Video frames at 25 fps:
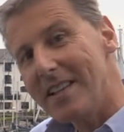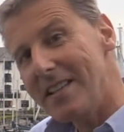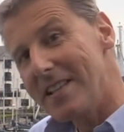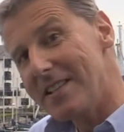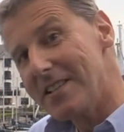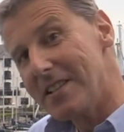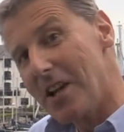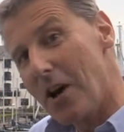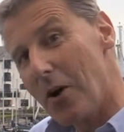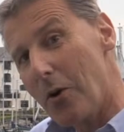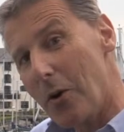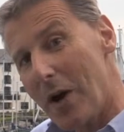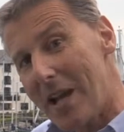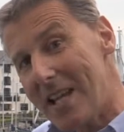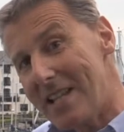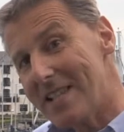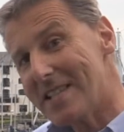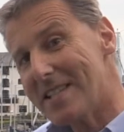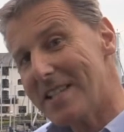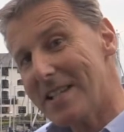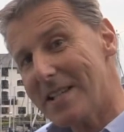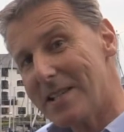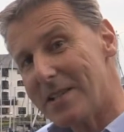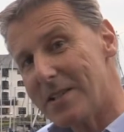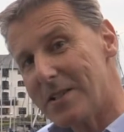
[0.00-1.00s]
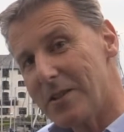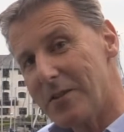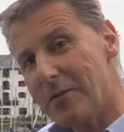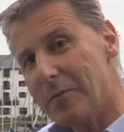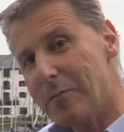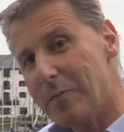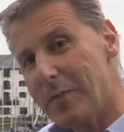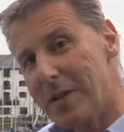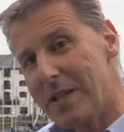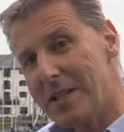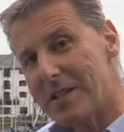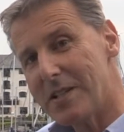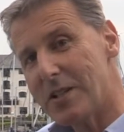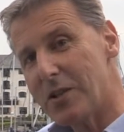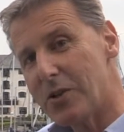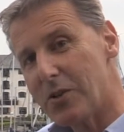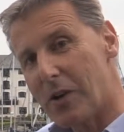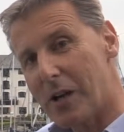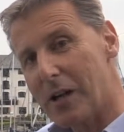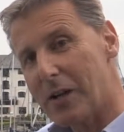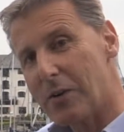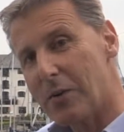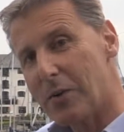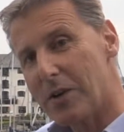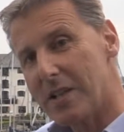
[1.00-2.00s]
this oasis of peace and
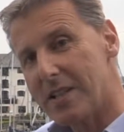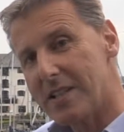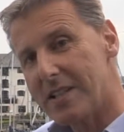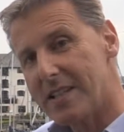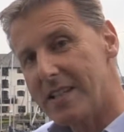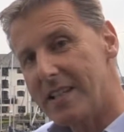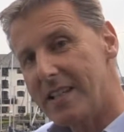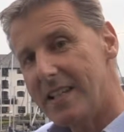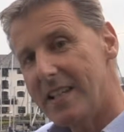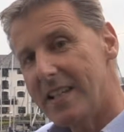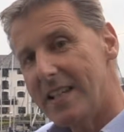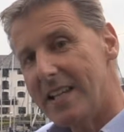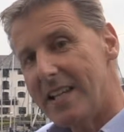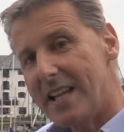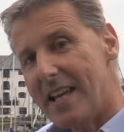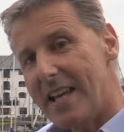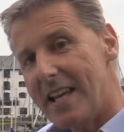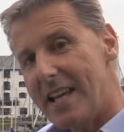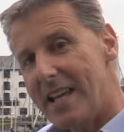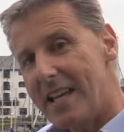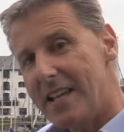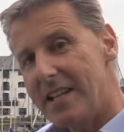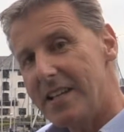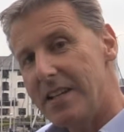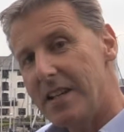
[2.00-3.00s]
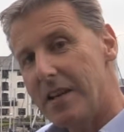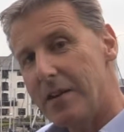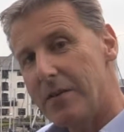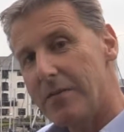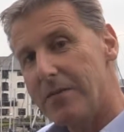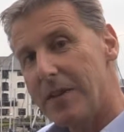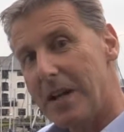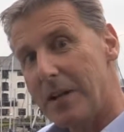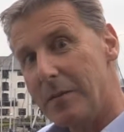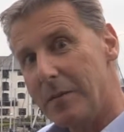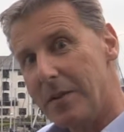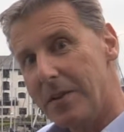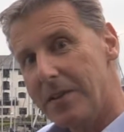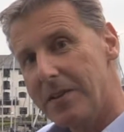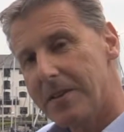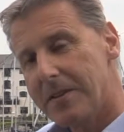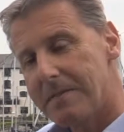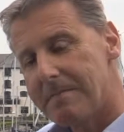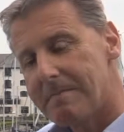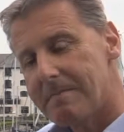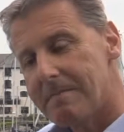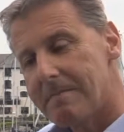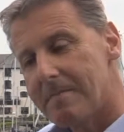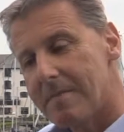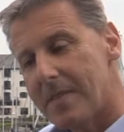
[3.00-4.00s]
tranquility in
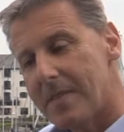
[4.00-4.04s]
Falmouth.